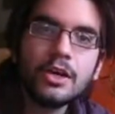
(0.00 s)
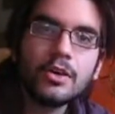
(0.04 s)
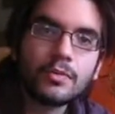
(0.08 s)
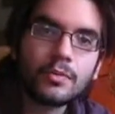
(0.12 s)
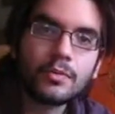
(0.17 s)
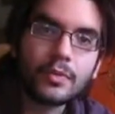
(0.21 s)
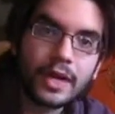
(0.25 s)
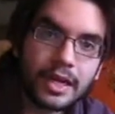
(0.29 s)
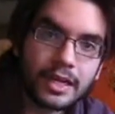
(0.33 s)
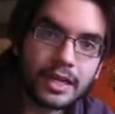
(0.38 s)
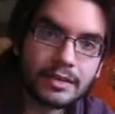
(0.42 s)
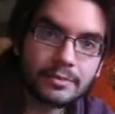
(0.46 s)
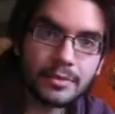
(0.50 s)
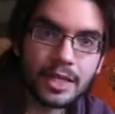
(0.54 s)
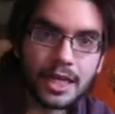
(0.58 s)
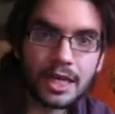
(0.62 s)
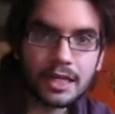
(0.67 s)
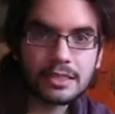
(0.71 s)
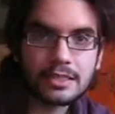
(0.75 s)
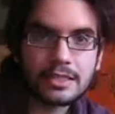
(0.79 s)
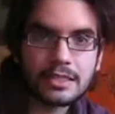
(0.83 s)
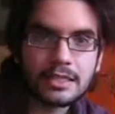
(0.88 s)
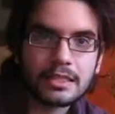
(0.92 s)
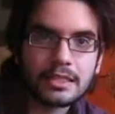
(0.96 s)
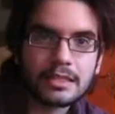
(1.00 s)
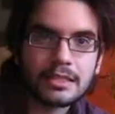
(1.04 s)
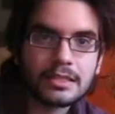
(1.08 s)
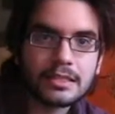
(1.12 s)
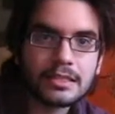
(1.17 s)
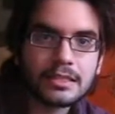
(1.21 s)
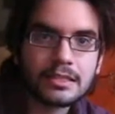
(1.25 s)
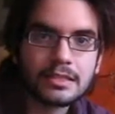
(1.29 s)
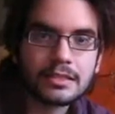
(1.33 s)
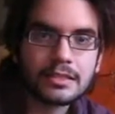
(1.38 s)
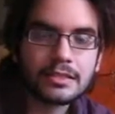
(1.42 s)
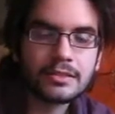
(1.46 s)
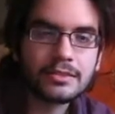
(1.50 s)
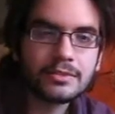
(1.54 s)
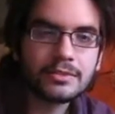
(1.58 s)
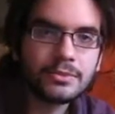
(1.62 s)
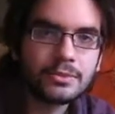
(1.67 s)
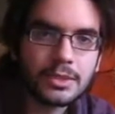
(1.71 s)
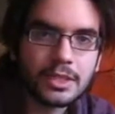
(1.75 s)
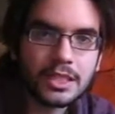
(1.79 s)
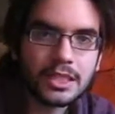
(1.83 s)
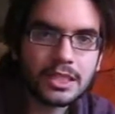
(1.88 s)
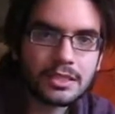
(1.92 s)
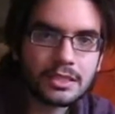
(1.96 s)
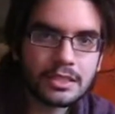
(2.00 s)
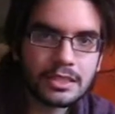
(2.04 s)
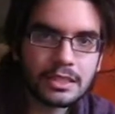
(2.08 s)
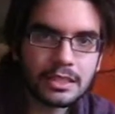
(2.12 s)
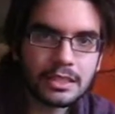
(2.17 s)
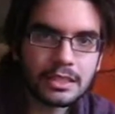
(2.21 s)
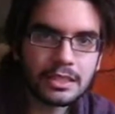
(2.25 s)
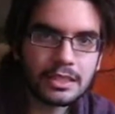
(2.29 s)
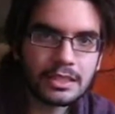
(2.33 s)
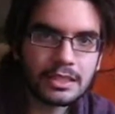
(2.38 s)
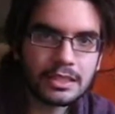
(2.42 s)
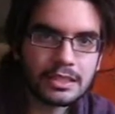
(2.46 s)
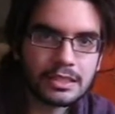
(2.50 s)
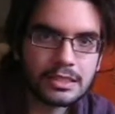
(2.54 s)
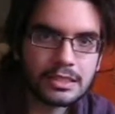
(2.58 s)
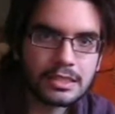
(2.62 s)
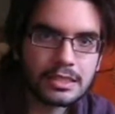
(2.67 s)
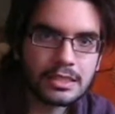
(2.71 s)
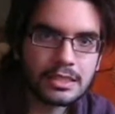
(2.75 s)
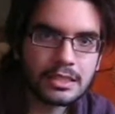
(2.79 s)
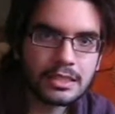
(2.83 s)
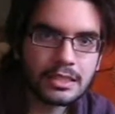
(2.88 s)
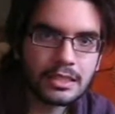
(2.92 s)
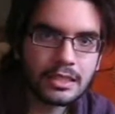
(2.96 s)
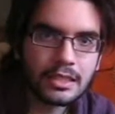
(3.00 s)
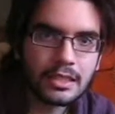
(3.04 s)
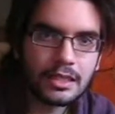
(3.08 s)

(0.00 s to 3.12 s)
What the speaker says: Random Nonsense, which is,